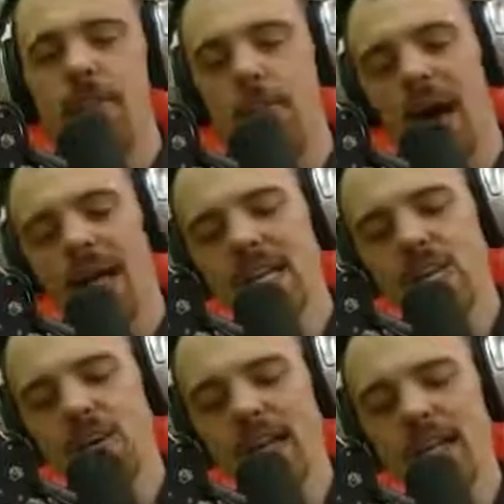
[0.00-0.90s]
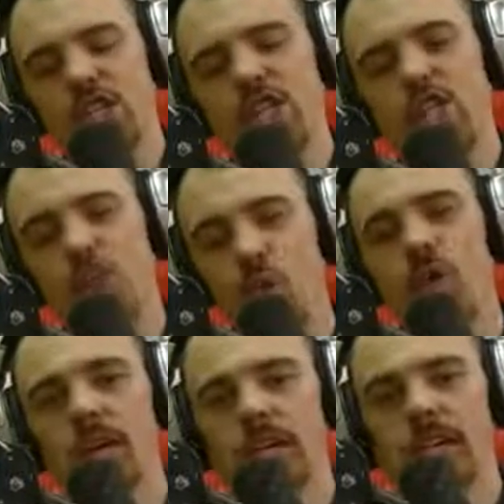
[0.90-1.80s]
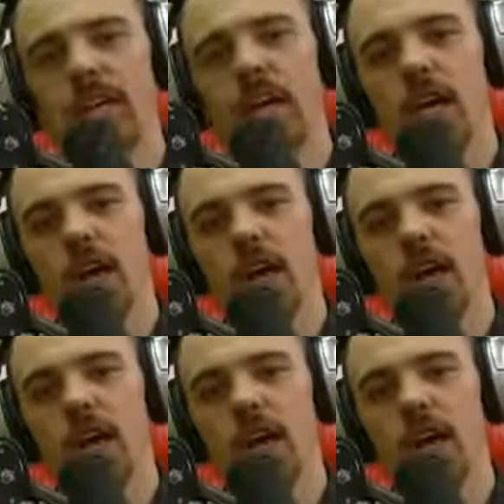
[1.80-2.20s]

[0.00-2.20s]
bonds are at historically